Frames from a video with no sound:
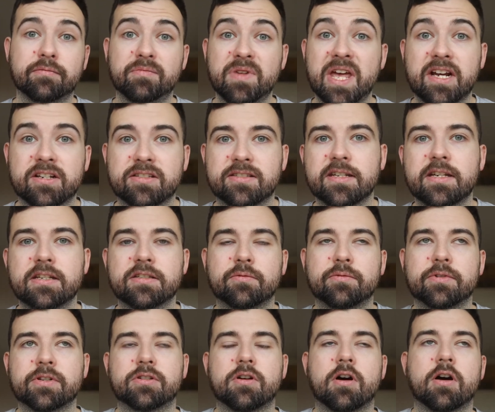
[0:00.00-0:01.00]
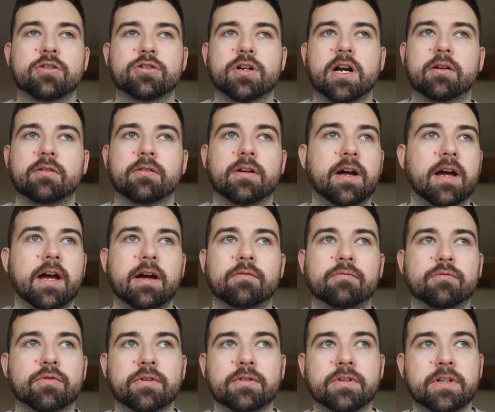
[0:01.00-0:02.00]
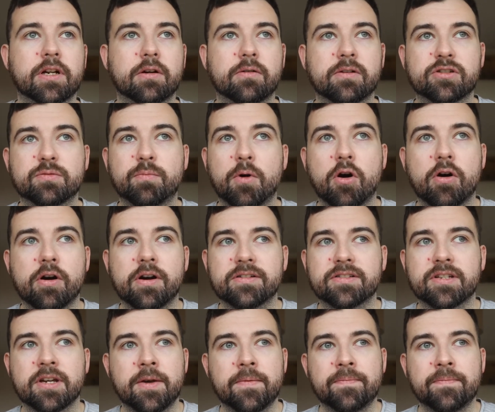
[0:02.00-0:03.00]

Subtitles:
next season when his contract expires.